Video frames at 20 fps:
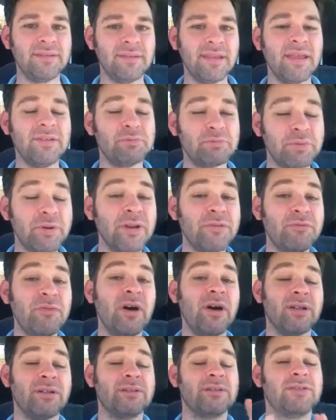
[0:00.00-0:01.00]
it's pretty
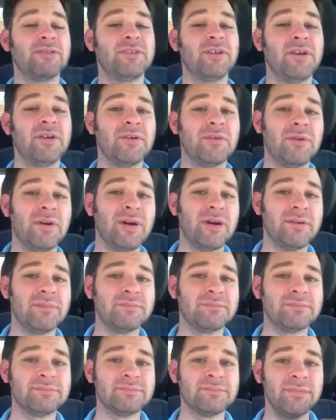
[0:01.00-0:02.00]
fun. So
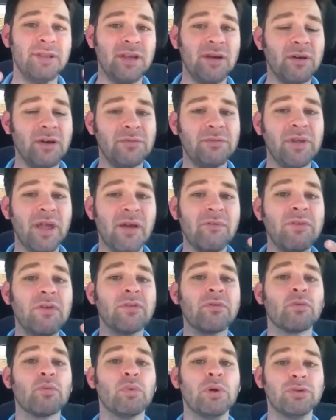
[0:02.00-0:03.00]
if you
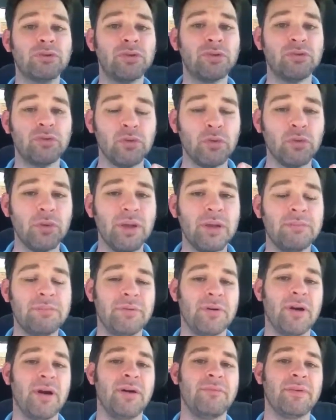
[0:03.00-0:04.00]
ever want to do
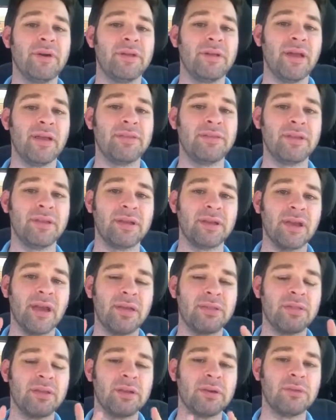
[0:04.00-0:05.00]
improv, I
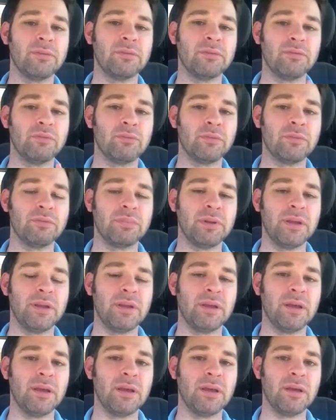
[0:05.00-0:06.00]
think it would
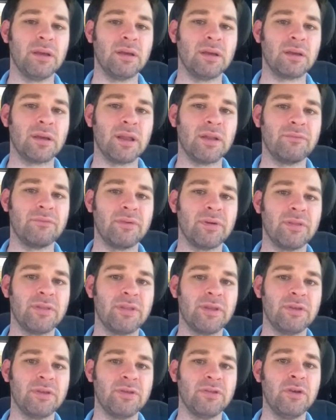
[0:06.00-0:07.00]
be a kind of fun
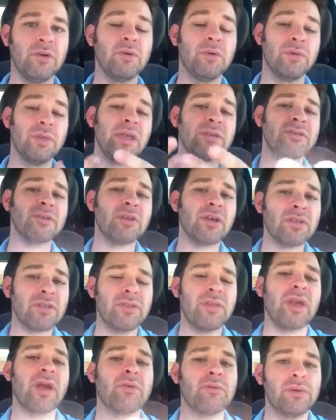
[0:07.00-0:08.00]
thing to do. And that's another
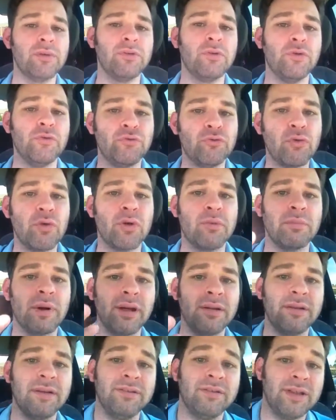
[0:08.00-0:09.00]
thing I want to do for
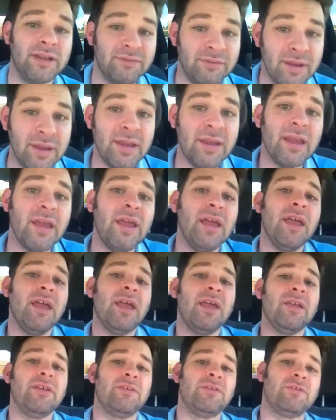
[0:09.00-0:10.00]
my DTV
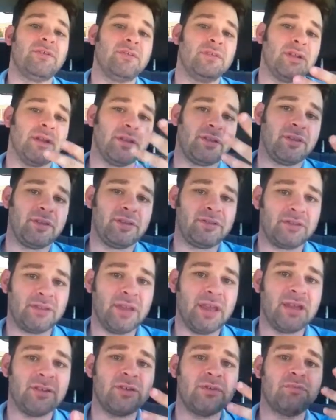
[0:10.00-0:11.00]
is like the
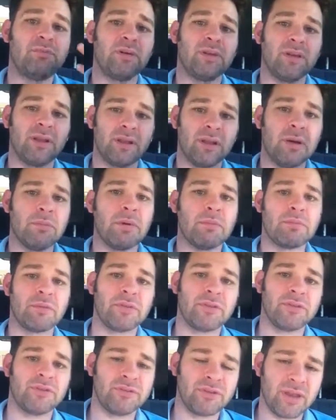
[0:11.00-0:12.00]
skits, but like come up
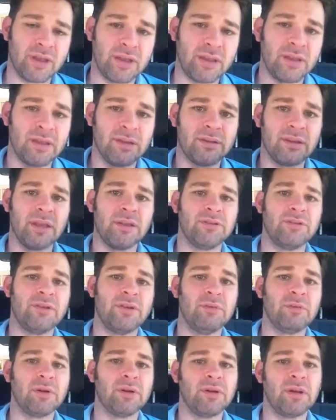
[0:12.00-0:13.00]
with a setting and
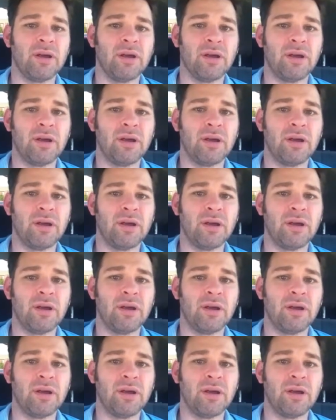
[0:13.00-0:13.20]
see what